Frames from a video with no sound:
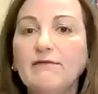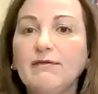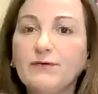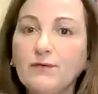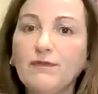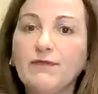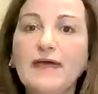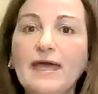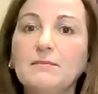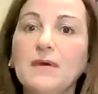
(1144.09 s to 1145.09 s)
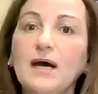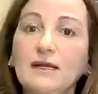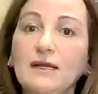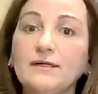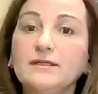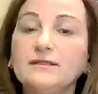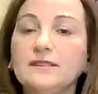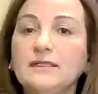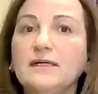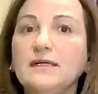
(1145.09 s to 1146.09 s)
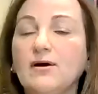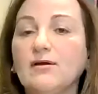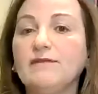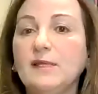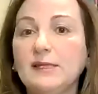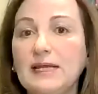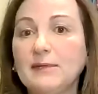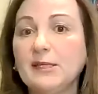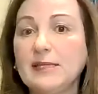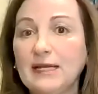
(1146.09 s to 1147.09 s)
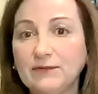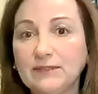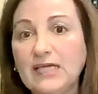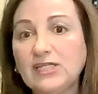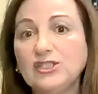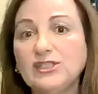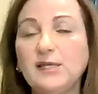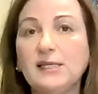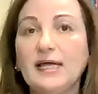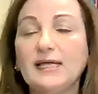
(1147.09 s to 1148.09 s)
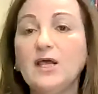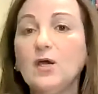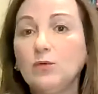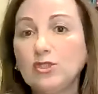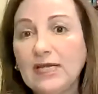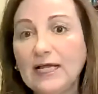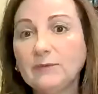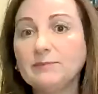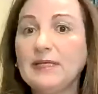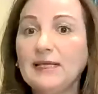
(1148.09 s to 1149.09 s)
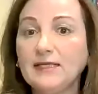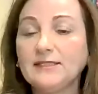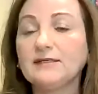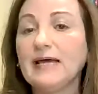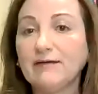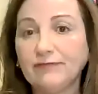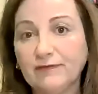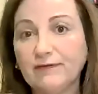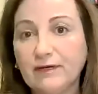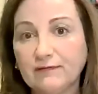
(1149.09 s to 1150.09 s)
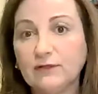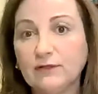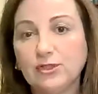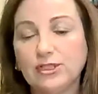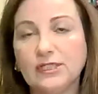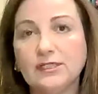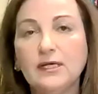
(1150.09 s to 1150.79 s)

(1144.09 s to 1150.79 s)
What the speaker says: And through them, I learned a lot of Islamic salutations, and which helped me later after the revolution.